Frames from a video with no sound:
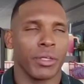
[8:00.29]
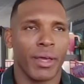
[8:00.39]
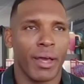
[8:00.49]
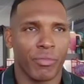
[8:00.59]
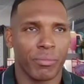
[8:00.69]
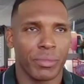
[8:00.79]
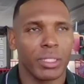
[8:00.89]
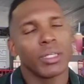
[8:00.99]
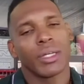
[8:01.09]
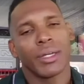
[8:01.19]
do you have for me?
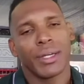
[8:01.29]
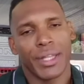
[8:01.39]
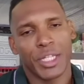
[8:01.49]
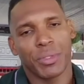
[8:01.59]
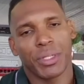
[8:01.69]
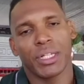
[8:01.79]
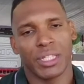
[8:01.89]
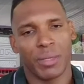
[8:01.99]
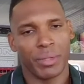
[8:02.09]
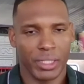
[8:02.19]
And that's
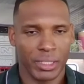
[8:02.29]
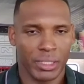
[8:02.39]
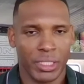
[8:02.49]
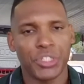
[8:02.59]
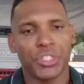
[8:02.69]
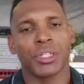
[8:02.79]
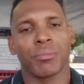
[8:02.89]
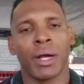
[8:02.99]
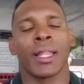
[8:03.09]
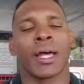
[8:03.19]
because they've been conditioned
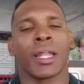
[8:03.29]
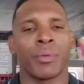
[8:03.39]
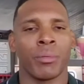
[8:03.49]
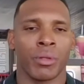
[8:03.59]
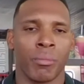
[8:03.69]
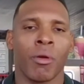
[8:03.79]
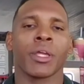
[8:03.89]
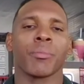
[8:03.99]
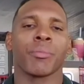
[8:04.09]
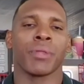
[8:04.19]
by a lot of people in the
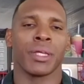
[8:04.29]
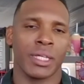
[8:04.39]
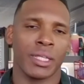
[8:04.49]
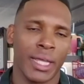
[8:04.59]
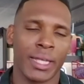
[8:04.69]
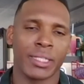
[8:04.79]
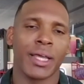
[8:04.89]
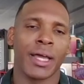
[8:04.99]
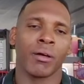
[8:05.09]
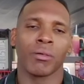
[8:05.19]
marketplace that is
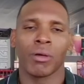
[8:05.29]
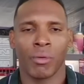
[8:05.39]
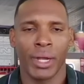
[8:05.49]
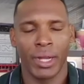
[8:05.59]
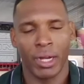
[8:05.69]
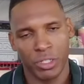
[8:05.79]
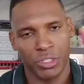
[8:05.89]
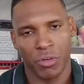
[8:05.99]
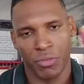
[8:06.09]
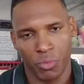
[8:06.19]
how, right, our
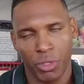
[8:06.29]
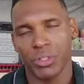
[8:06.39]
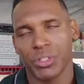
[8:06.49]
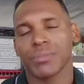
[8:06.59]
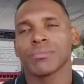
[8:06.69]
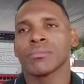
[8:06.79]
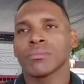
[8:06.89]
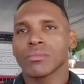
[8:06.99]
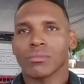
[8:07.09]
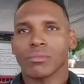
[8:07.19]
service works.
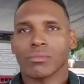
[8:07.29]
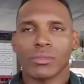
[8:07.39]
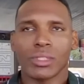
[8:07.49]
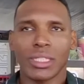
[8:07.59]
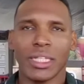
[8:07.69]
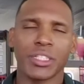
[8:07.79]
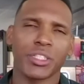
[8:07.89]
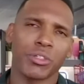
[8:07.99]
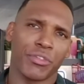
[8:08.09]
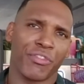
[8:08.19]
And
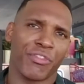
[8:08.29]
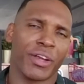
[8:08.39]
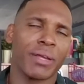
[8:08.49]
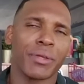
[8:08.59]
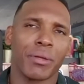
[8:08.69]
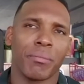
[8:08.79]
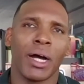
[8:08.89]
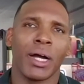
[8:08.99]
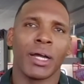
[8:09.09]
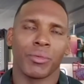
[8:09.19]
so to frame their
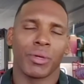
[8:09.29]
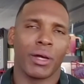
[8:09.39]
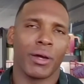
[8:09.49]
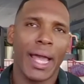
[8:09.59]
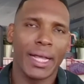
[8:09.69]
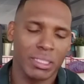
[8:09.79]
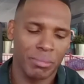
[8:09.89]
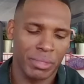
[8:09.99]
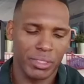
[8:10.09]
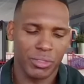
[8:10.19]
mind, what I'll ask
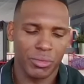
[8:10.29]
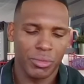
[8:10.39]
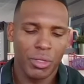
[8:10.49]
them is,